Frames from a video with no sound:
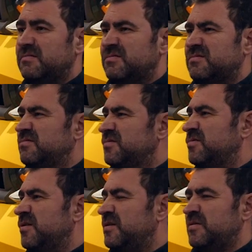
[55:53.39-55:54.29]

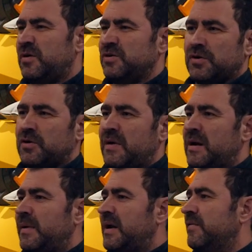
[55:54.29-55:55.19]
So the boy's not going to ride
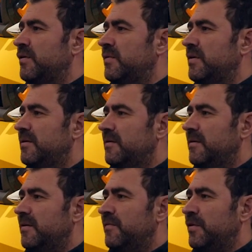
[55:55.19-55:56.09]
a bike for another
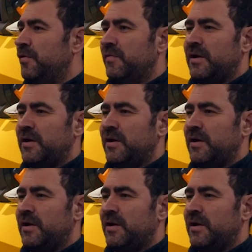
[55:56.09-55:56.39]
year.